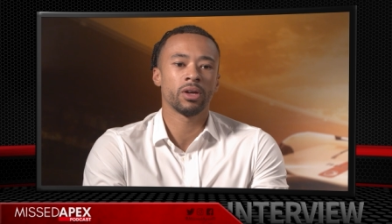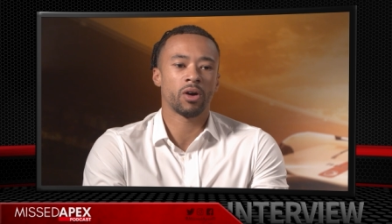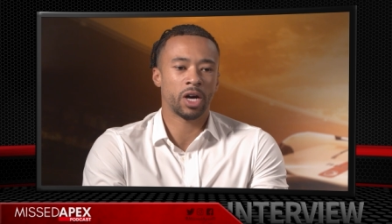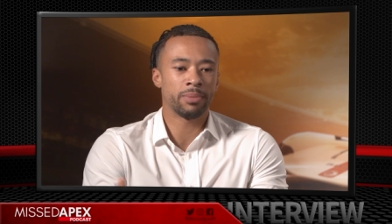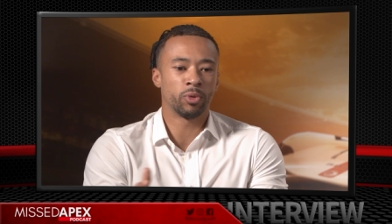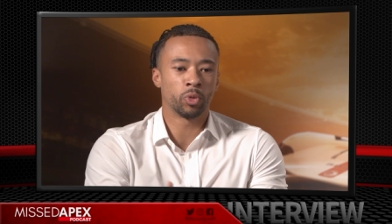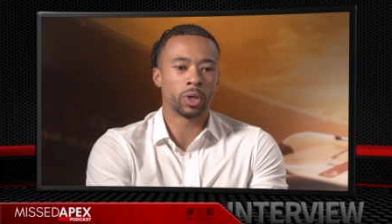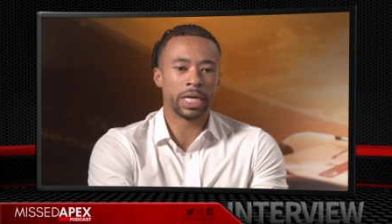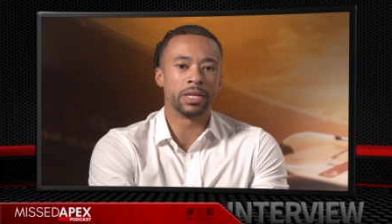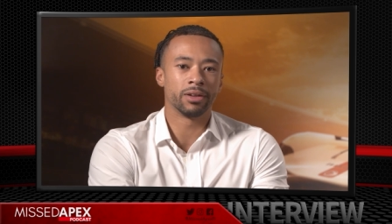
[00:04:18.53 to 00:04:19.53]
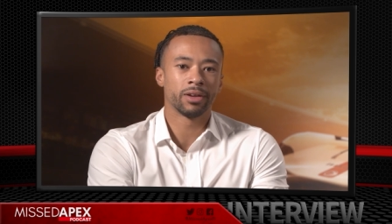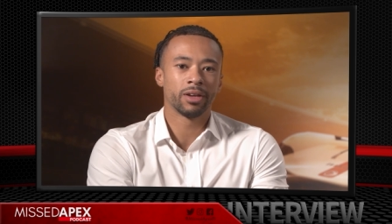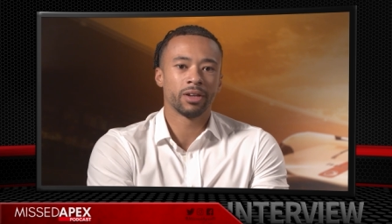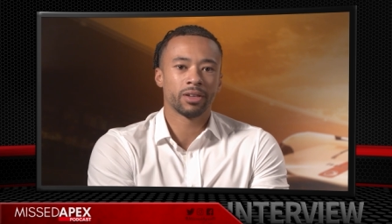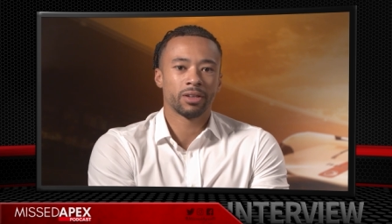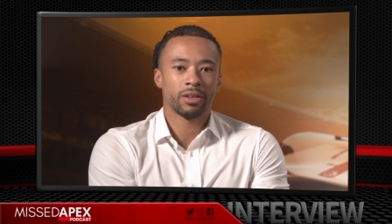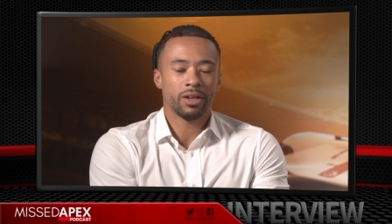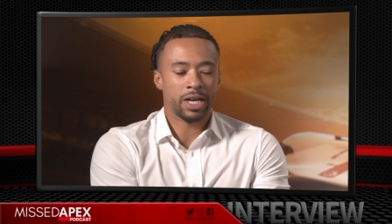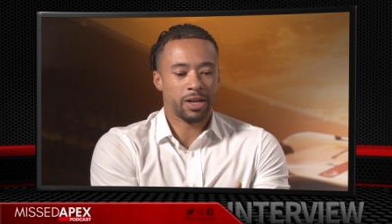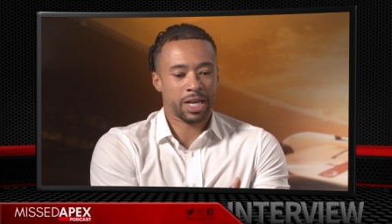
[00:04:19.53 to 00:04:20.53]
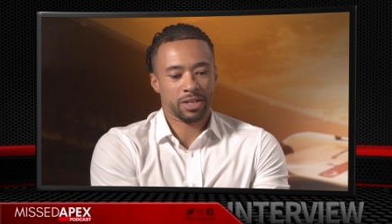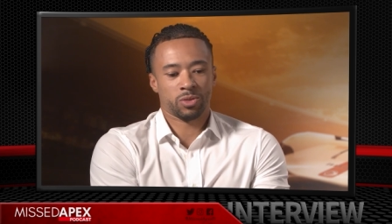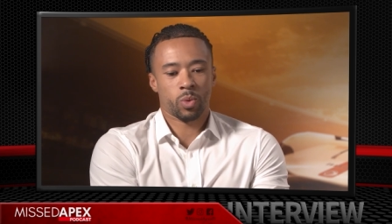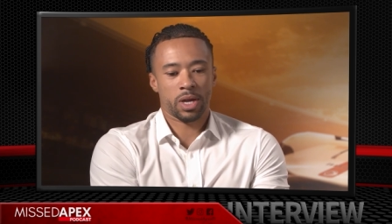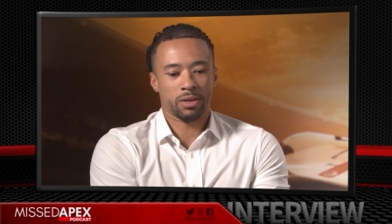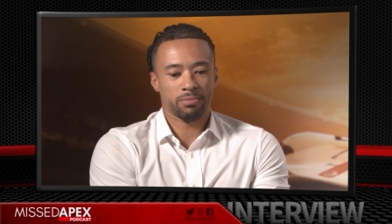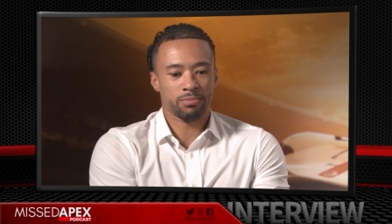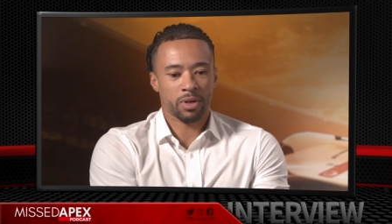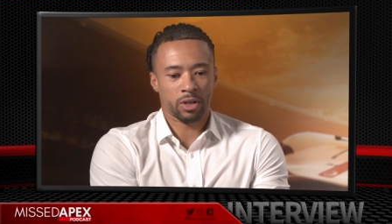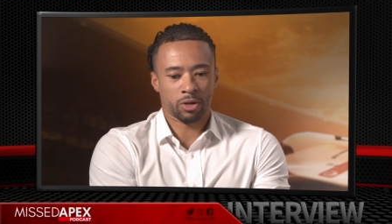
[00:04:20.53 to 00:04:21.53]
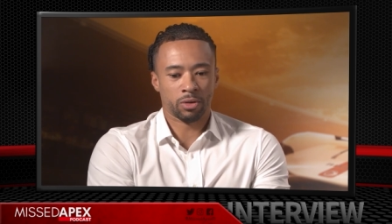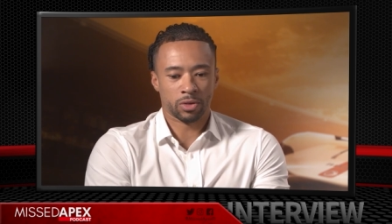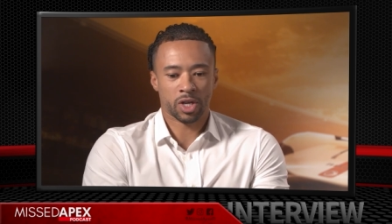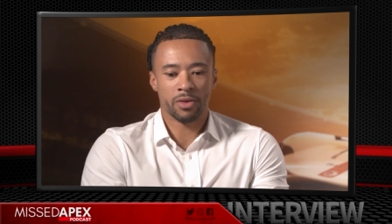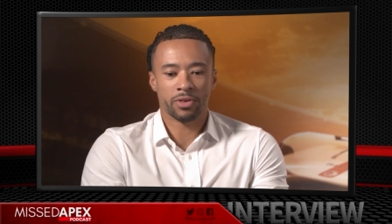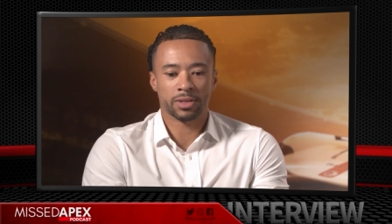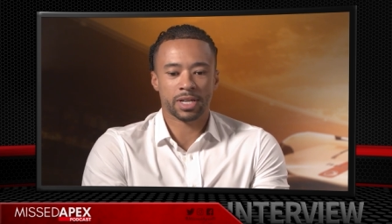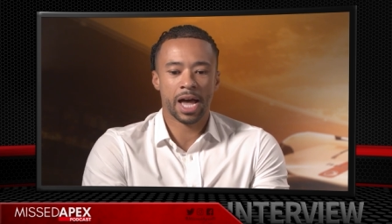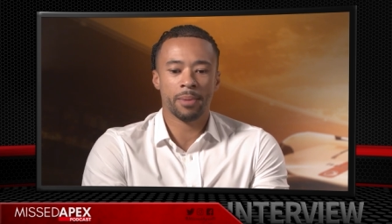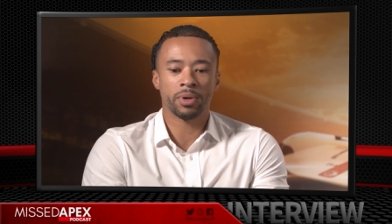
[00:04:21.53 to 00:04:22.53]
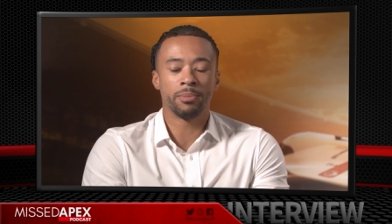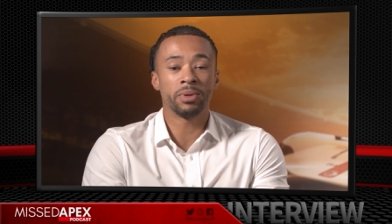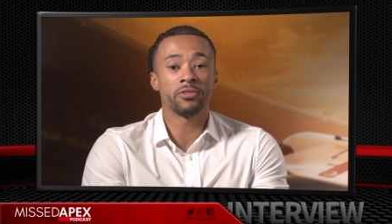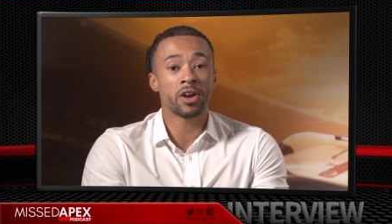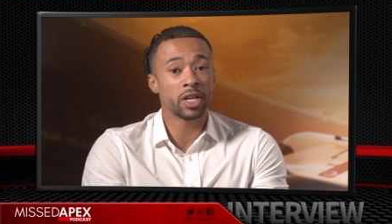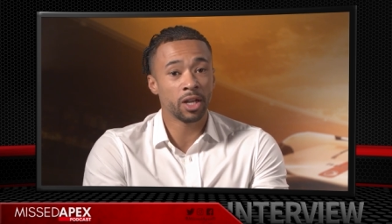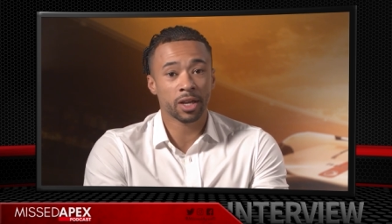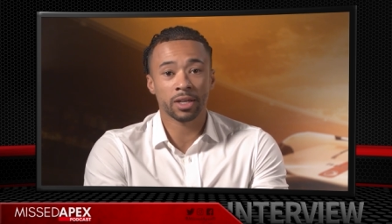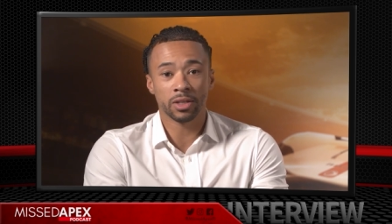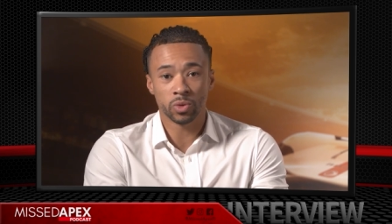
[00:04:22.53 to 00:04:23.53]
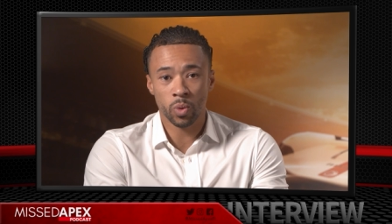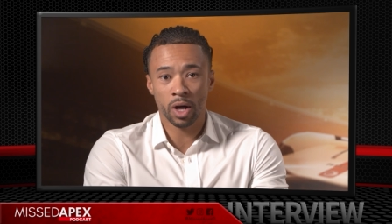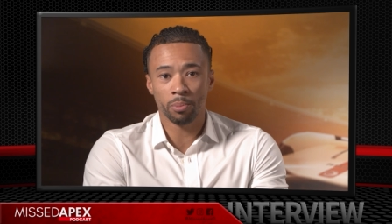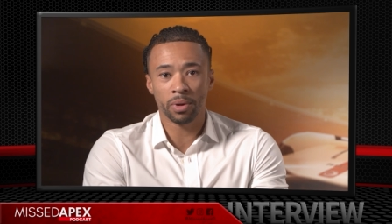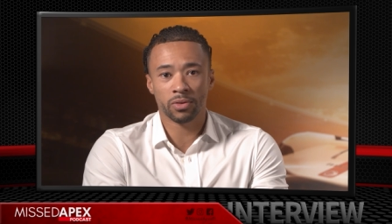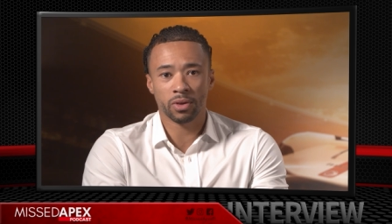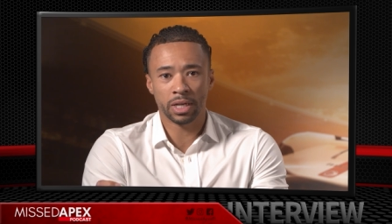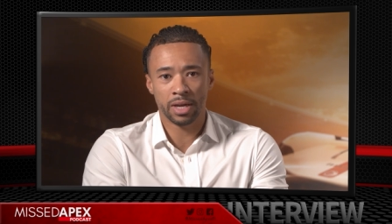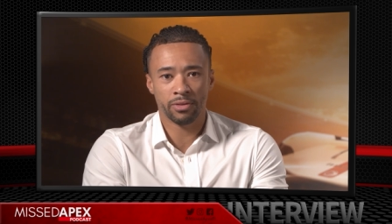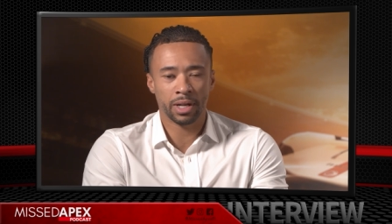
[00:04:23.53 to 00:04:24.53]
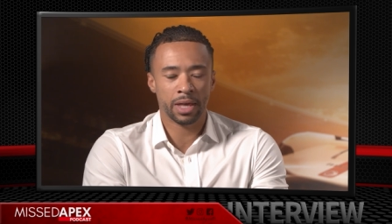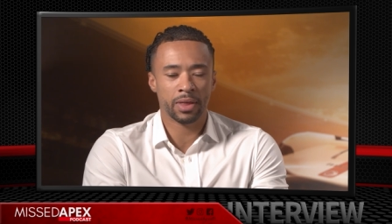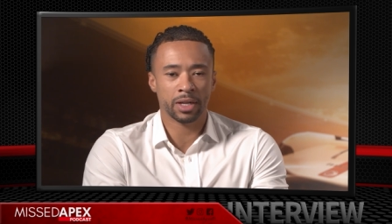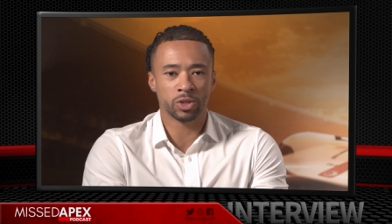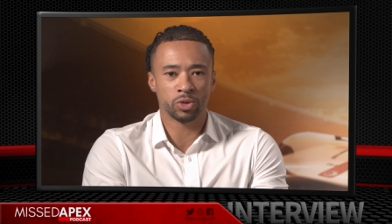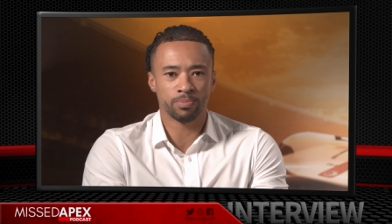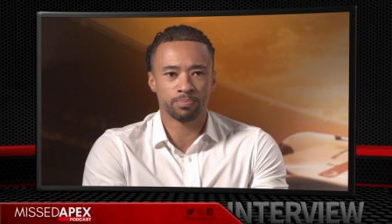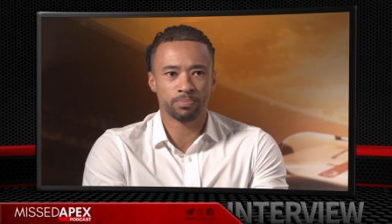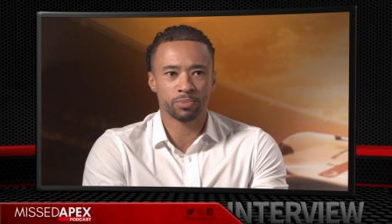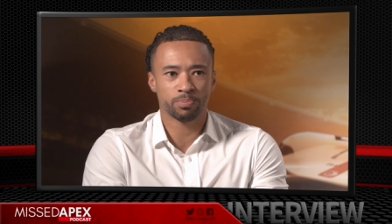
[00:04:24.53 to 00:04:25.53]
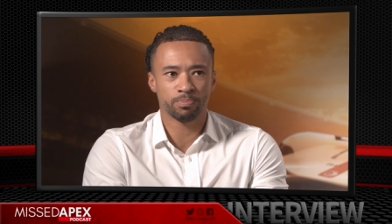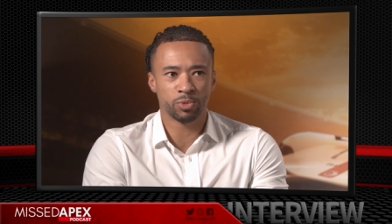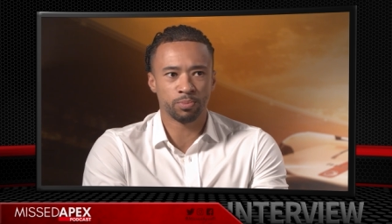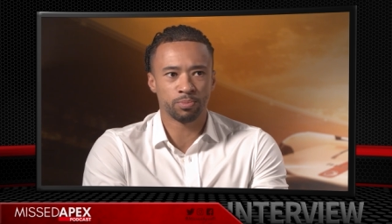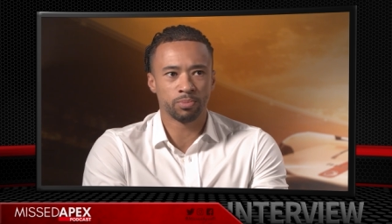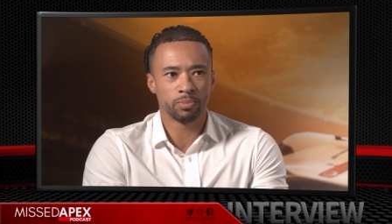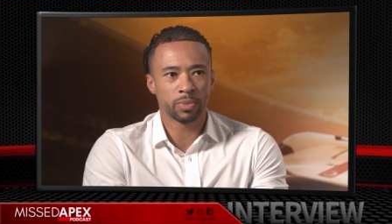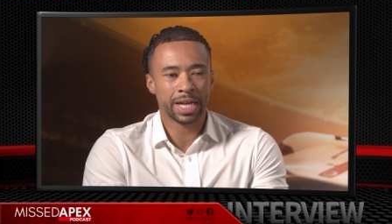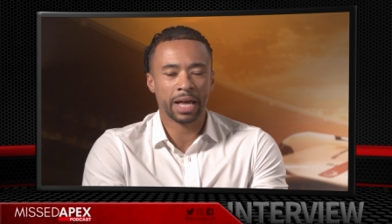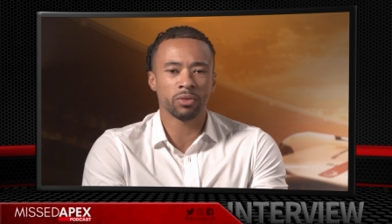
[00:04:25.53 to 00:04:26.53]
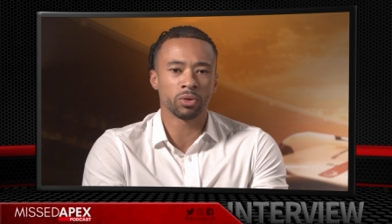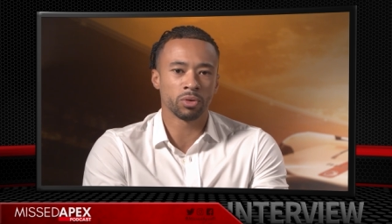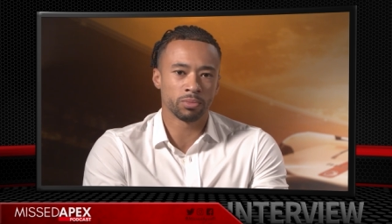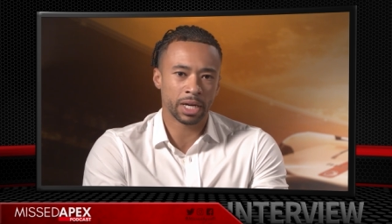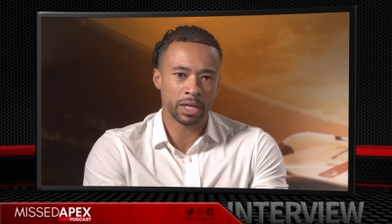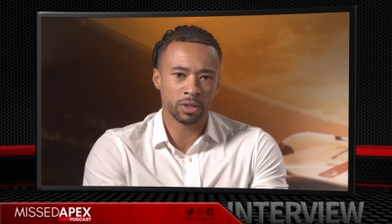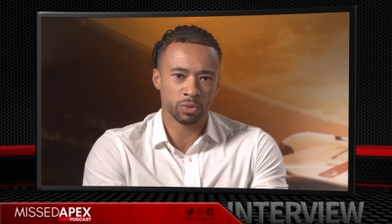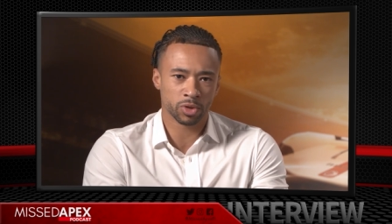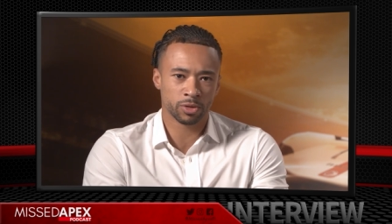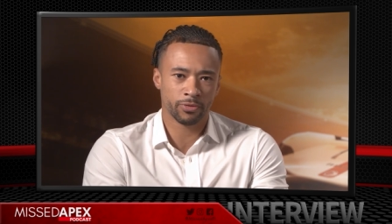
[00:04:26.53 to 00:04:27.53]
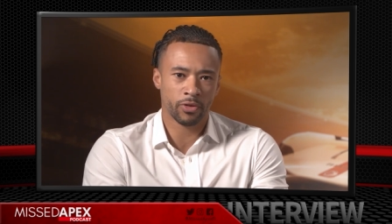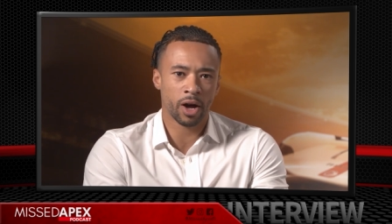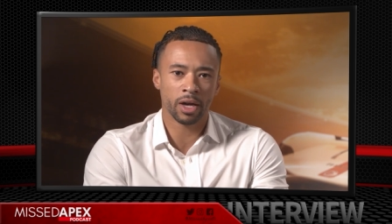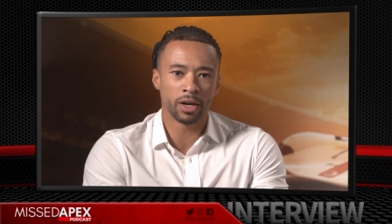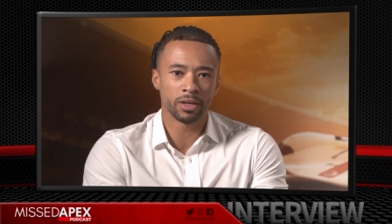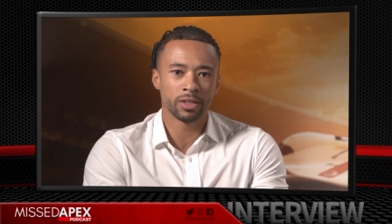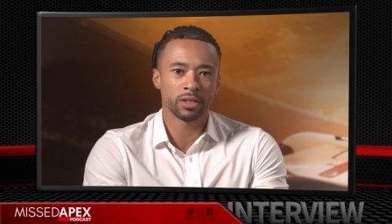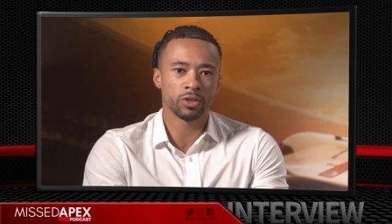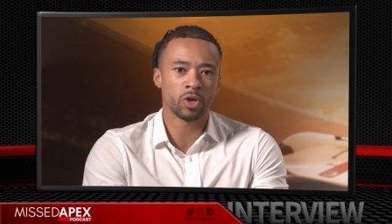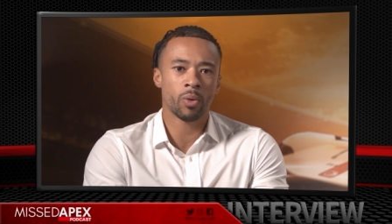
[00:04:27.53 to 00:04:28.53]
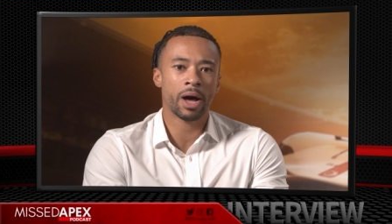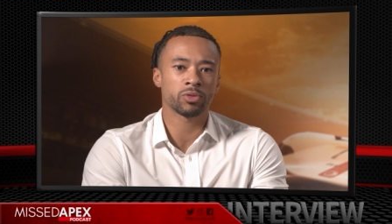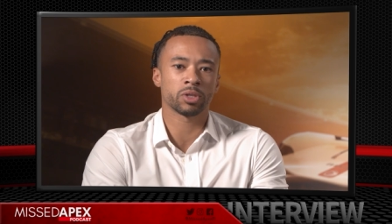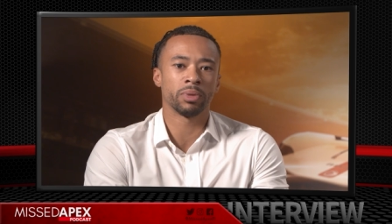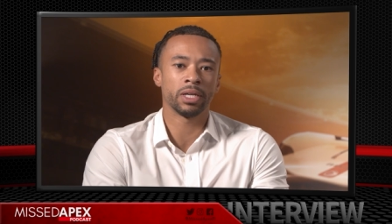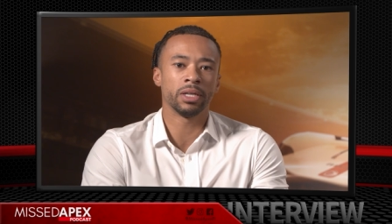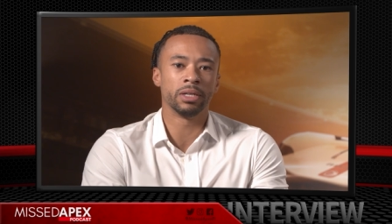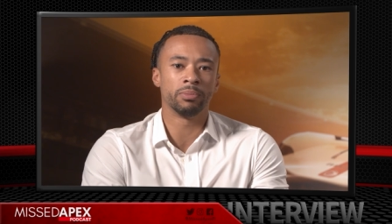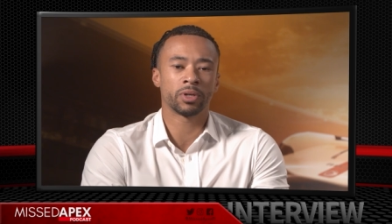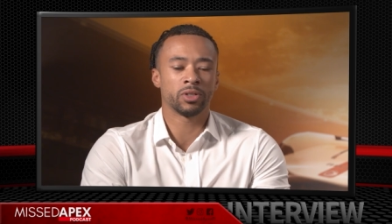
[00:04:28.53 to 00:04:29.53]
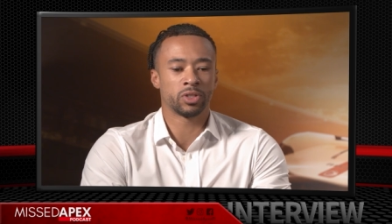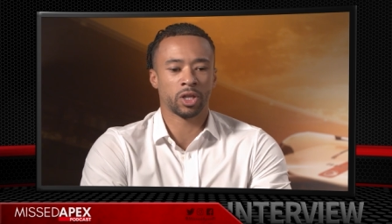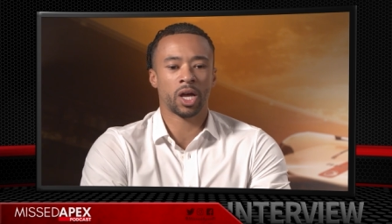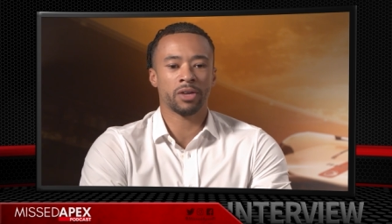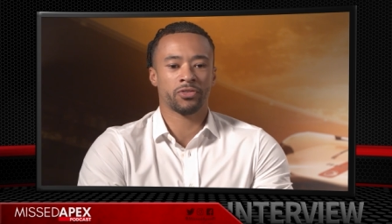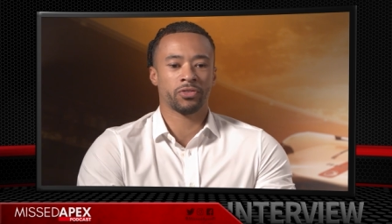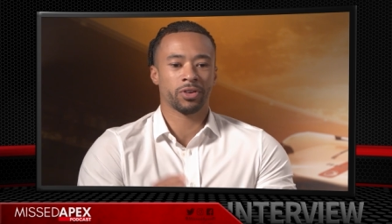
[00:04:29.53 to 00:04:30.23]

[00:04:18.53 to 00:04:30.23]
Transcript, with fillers: I'm all in. Uh, I had to wait yeah. a long time for that to happen and be very lucky as well. But I never let that candle, that little fire, go out completely because life